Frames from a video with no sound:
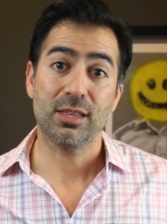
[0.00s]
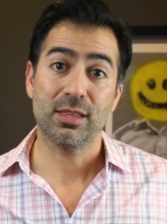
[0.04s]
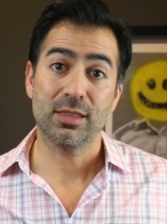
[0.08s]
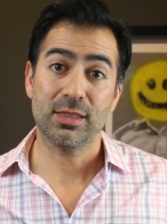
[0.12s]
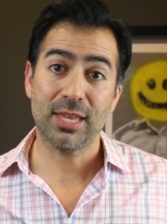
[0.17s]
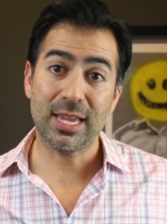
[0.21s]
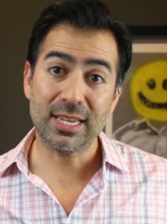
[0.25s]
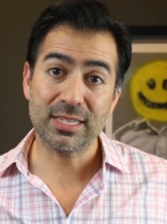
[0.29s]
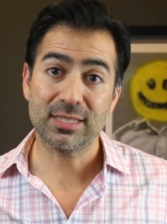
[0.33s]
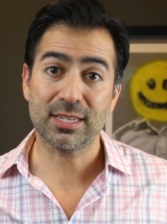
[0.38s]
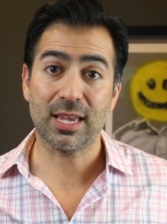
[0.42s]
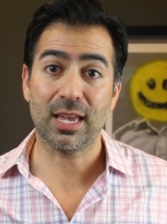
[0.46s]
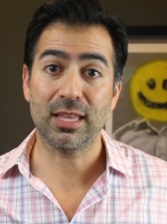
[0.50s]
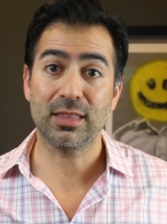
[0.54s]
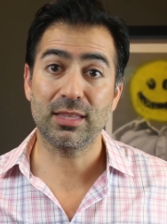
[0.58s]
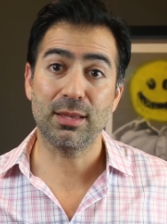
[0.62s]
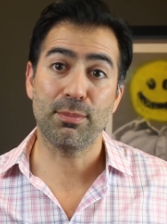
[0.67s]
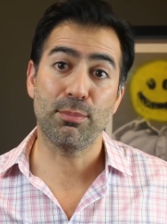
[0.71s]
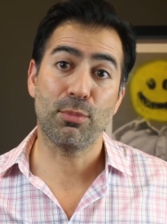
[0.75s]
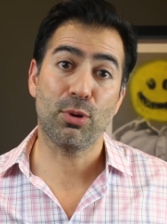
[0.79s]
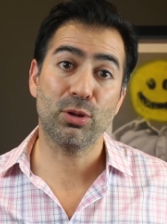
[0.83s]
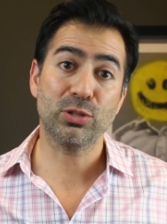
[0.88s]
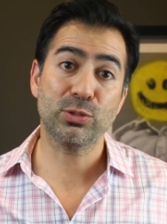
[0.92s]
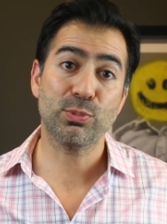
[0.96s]
they said
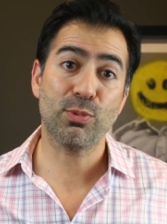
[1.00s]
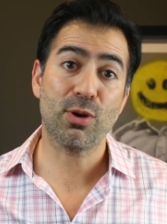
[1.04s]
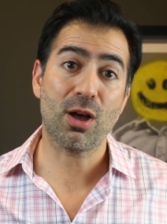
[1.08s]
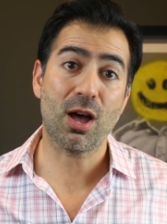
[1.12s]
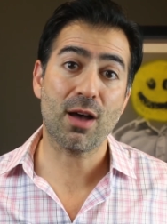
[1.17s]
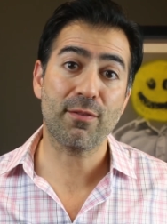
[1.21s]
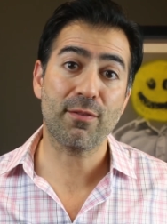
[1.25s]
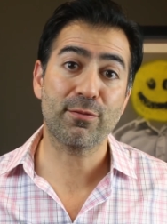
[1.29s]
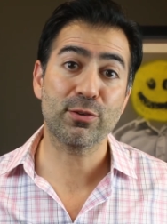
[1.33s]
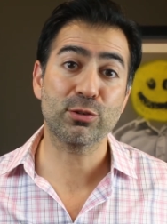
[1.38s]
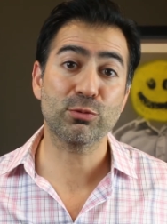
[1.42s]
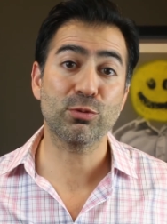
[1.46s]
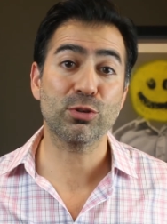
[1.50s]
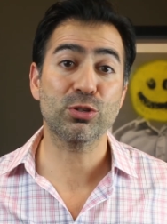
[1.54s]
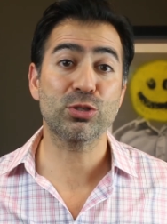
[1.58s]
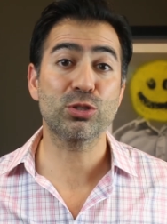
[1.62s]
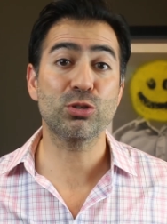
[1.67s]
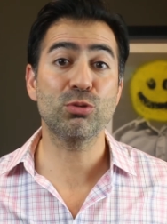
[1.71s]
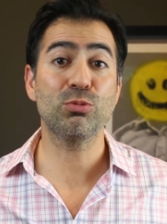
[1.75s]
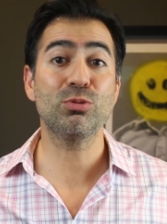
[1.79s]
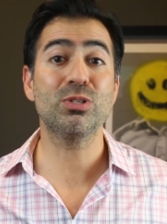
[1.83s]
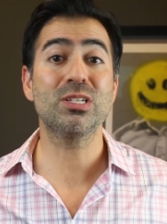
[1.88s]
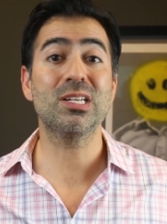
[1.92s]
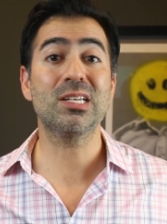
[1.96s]
that multiple offers will
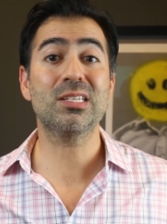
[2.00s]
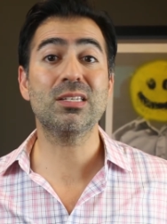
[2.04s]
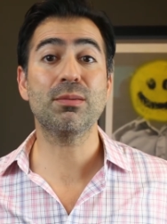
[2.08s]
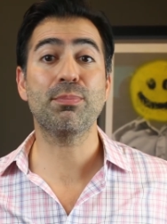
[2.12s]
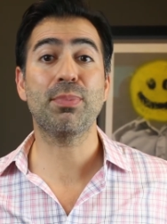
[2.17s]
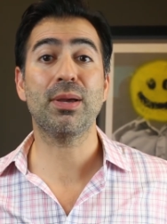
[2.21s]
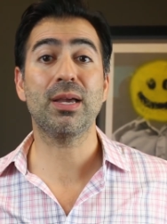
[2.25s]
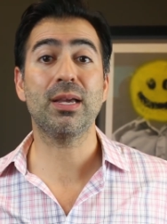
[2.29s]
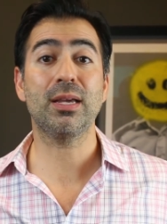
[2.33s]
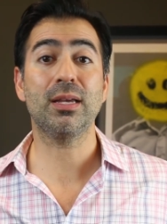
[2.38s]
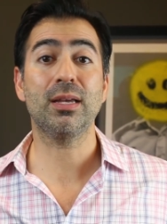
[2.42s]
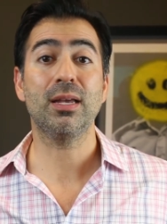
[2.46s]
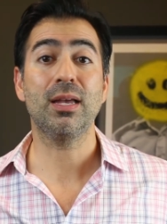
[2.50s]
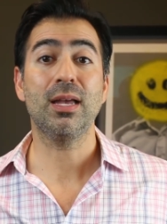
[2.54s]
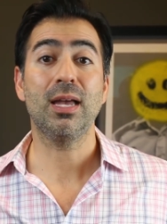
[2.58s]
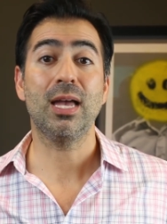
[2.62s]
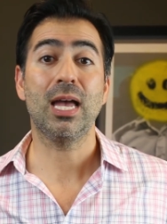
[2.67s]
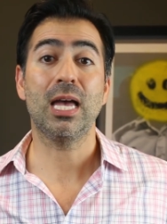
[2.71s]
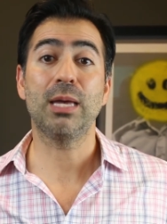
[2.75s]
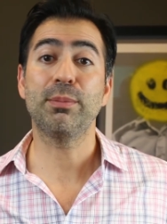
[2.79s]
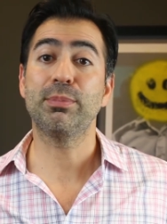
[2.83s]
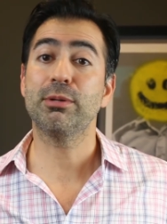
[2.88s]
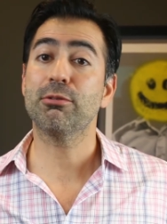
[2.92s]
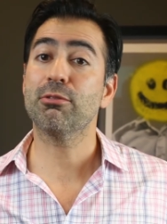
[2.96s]
soon dissipate
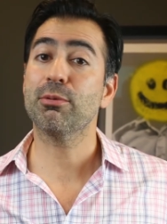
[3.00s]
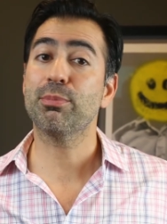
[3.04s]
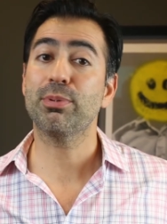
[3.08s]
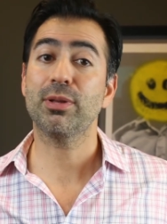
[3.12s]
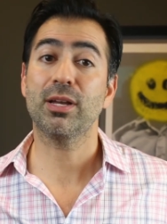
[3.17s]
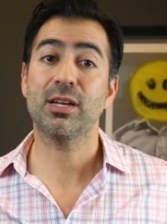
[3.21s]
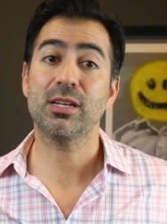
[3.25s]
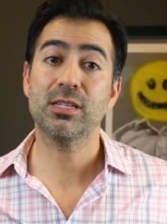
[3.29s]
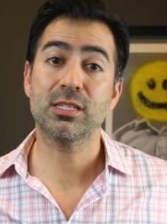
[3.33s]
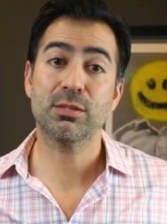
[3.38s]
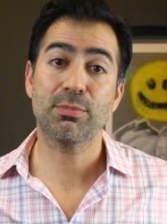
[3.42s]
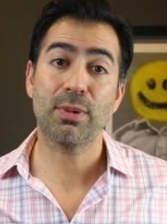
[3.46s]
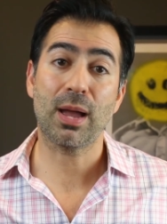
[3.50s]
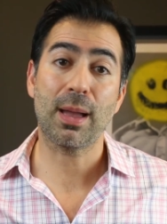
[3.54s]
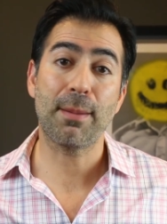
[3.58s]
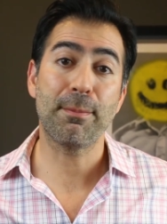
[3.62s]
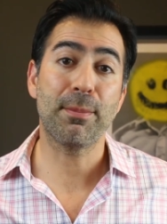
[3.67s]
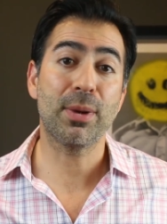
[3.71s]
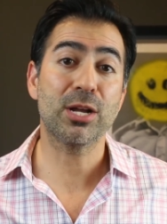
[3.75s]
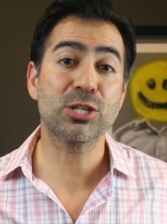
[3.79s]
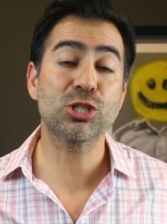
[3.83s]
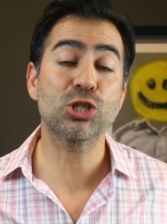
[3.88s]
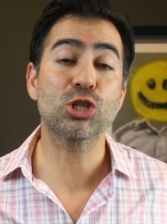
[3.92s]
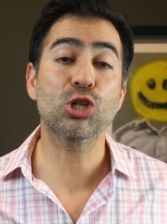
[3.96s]
and be replaced by a
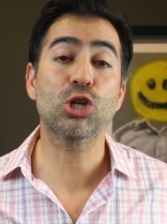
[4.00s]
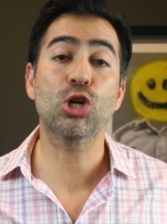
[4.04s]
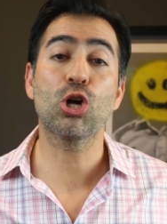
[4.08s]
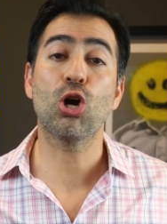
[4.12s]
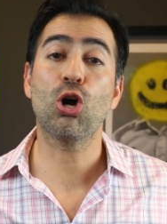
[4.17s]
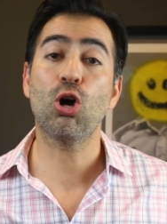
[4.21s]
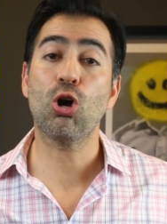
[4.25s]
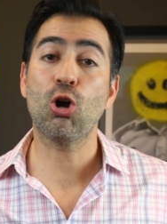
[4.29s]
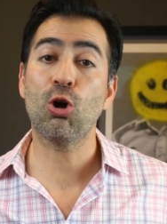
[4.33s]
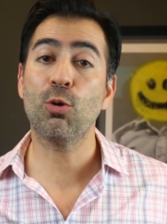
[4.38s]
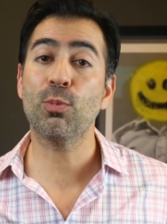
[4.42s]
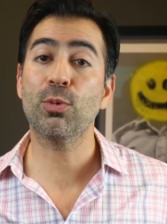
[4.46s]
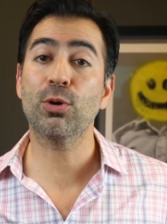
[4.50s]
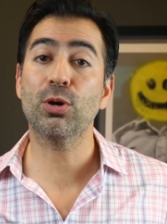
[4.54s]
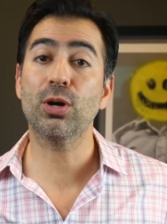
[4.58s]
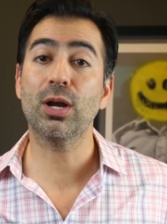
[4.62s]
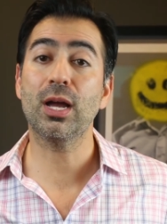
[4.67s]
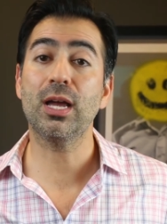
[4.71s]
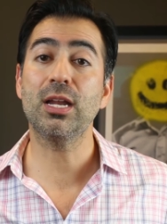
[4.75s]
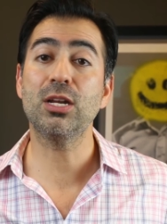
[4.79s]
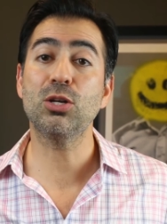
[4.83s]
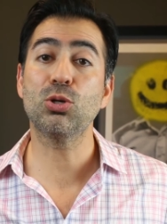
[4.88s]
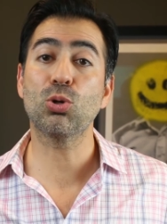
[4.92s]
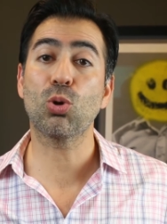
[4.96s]
much calmer
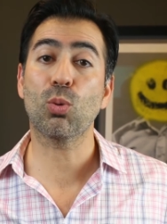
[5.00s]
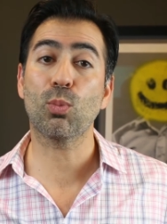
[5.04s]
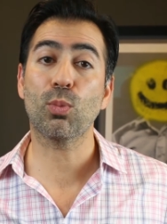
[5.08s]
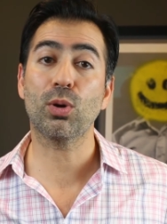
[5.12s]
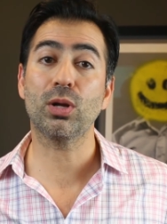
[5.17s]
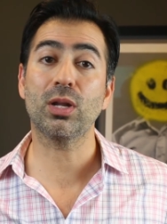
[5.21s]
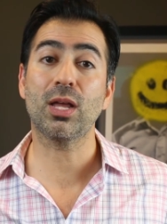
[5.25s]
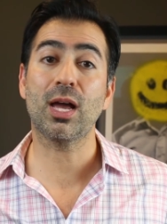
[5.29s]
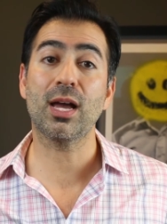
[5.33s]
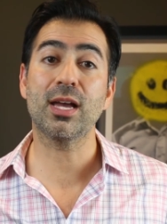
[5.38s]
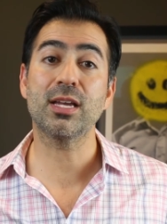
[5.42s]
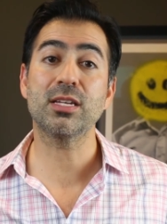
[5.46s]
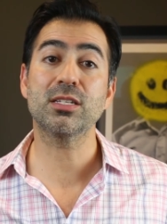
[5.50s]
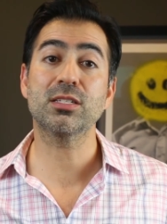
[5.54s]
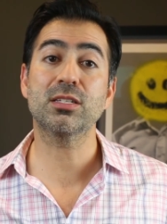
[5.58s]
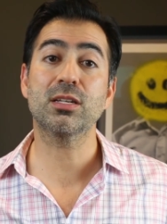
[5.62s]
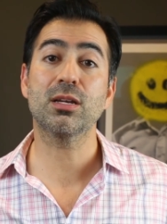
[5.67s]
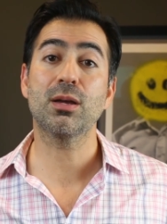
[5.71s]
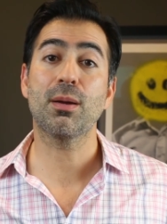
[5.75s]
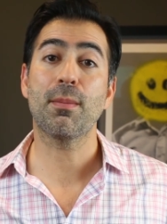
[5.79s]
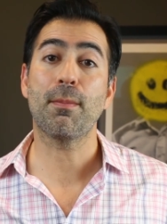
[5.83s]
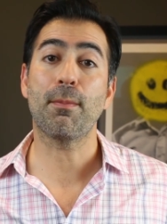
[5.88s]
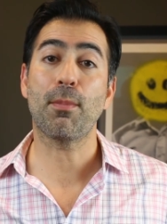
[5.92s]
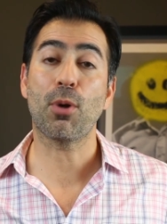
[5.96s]
and normalized
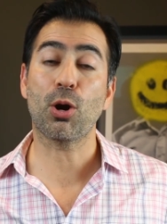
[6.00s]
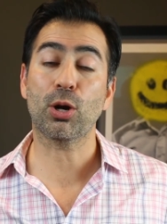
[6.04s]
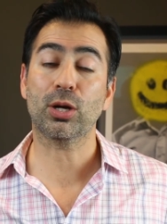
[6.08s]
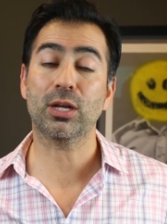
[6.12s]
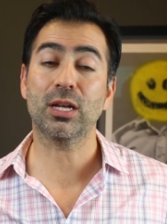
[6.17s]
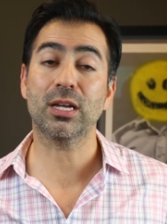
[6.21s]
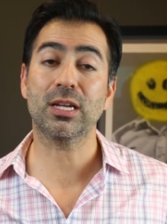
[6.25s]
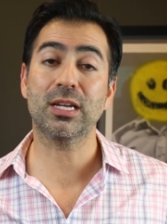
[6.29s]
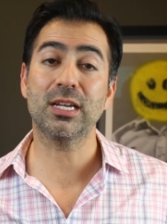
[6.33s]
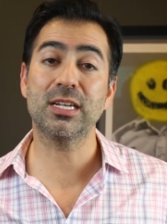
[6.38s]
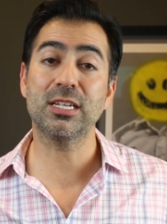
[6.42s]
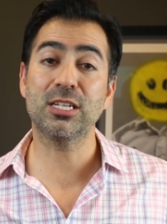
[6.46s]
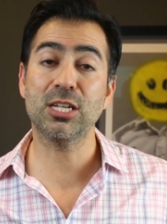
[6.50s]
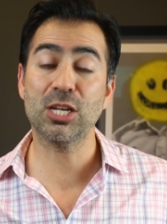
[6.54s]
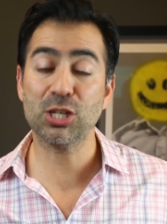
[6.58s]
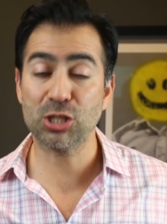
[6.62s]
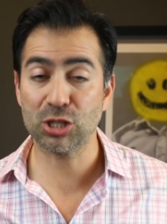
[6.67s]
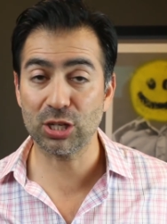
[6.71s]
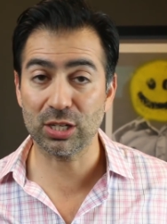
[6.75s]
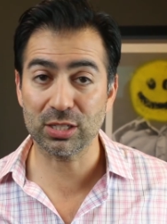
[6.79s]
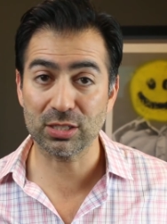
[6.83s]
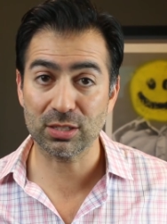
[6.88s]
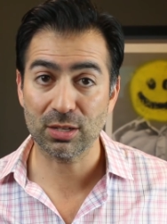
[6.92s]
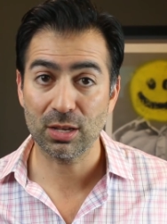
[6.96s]
market
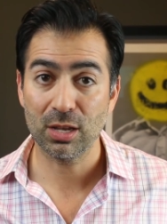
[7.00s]
condition,